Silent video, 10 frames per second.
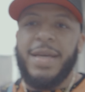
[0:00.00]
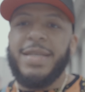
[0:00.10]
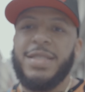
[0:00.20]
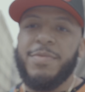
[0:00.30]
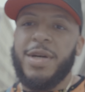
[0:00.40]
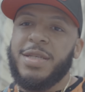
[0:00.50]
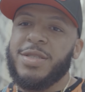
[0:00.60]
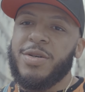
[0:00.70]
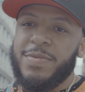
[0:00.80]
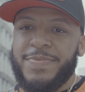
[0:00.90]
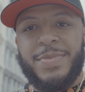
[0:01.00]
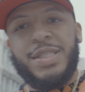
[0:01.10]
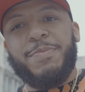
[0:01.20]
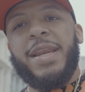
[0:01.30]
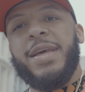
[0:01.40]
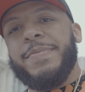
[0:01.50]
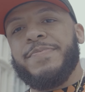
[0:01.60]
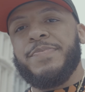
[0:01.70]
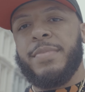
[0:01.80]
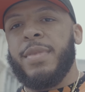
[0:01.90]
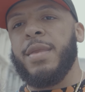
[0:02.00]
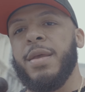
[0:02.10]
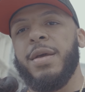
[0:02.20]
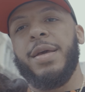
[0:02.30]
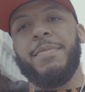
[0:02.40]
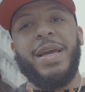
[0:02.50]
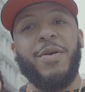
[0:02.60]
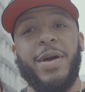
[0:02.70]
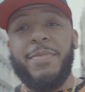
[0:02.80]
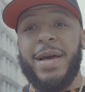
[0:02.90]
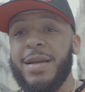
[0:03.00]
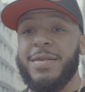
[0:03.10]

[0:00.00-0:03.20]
Easy money, so spend it, make it right back.